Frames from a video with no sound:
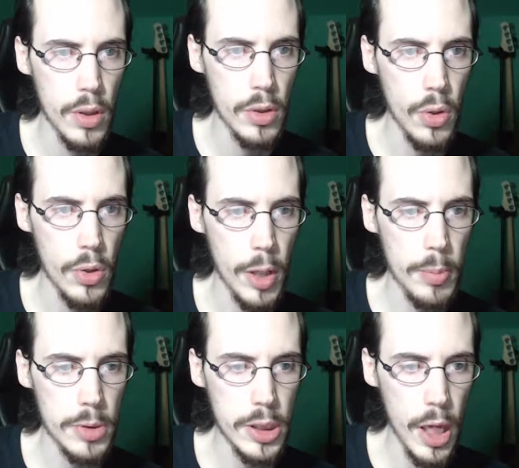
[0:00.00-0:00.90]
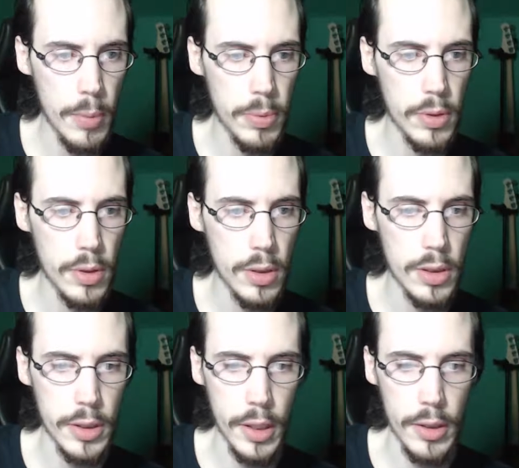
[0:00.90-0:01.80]
Don't let him escape.
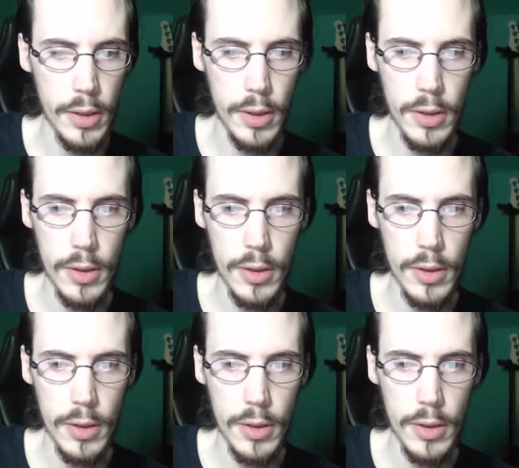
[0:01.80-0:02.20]
Like, huh?